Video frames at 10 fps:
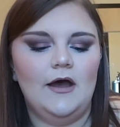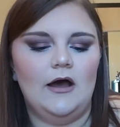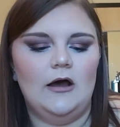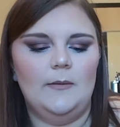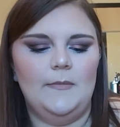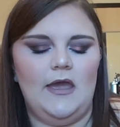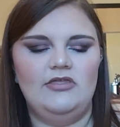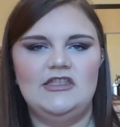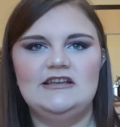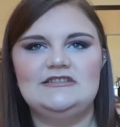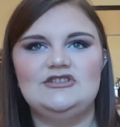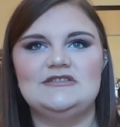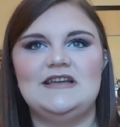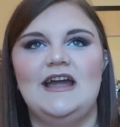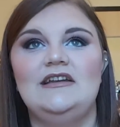And this
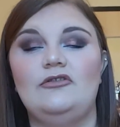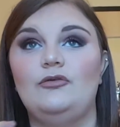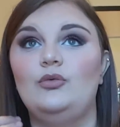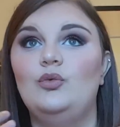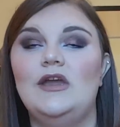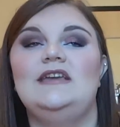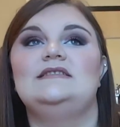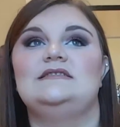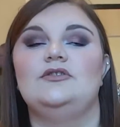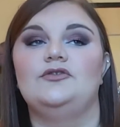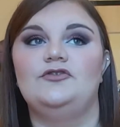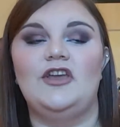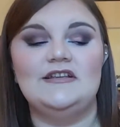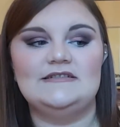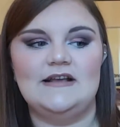just kind of wakes your
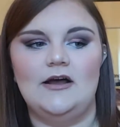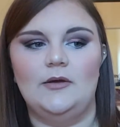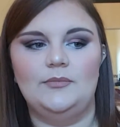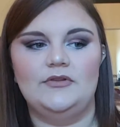face up.